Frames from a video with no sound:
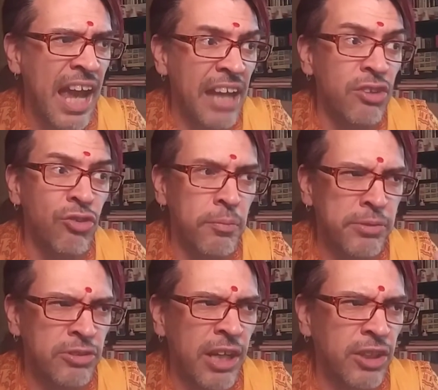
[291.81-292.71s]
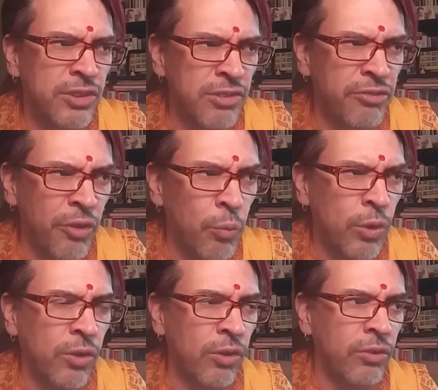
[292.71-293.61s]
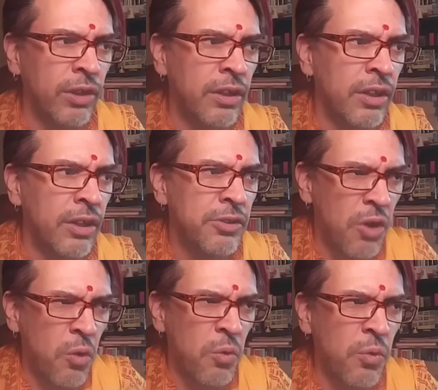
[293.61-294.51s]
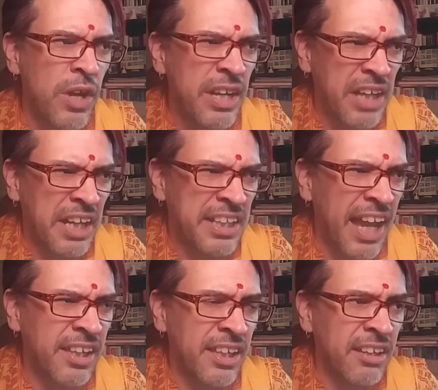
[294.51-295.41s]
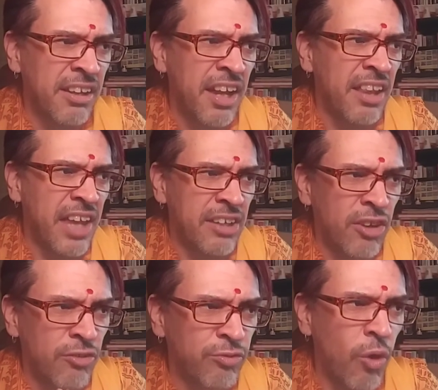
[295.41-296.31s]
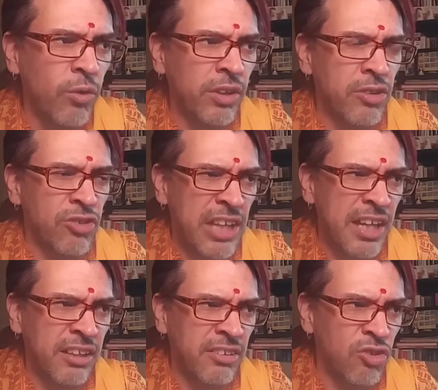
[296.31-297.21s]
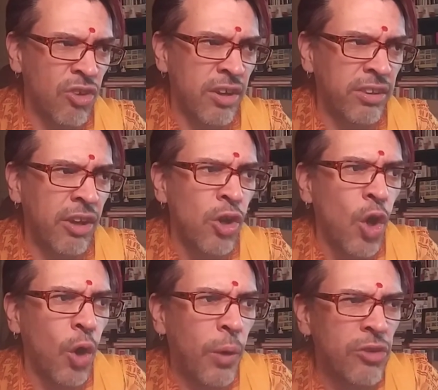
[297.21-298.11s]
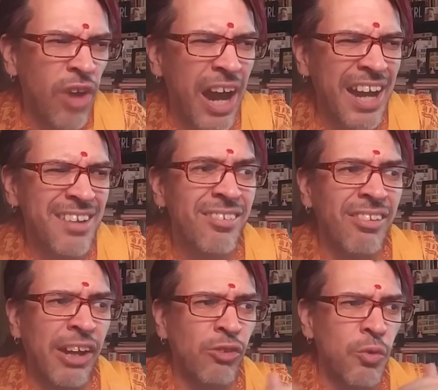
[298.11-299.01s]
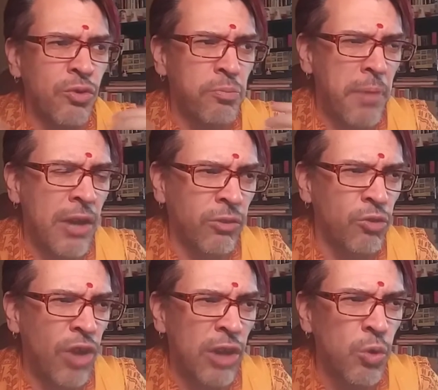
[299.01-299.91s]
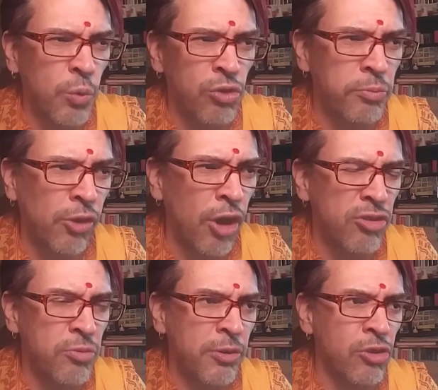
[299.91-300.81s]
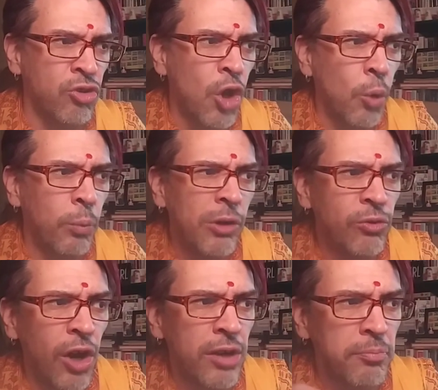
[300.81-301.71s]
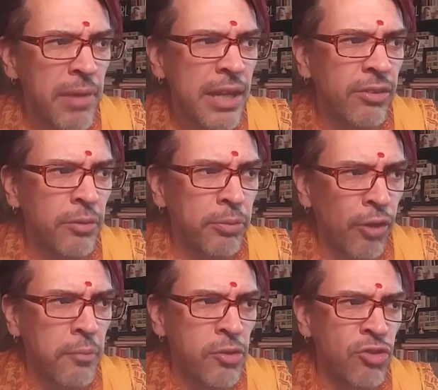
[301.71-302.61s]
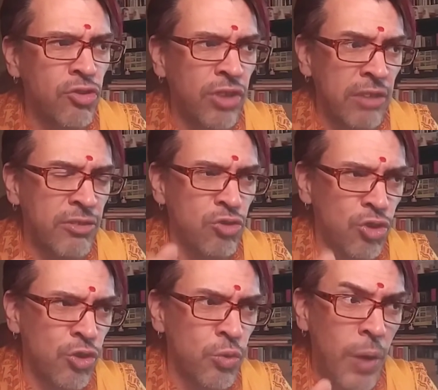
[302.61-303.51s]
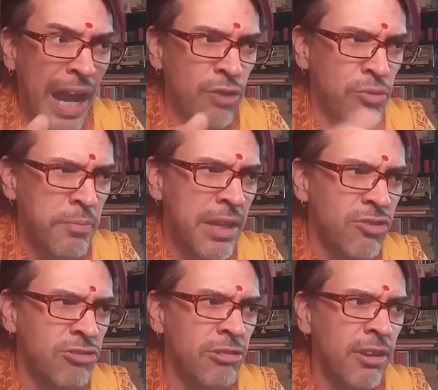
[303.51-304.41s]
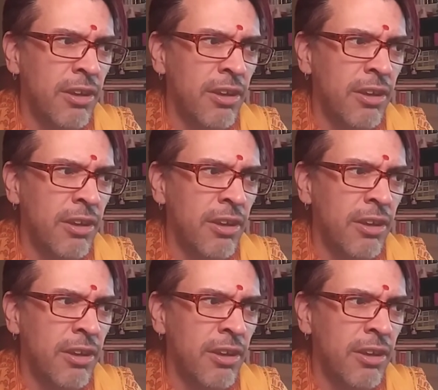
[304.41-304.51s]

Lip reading: and is the protector of the world. O Kaikeyi, that faultless King Dasaratha, who has eyes like lotus petals and who is prosperous, will not make the promises given to you as myths.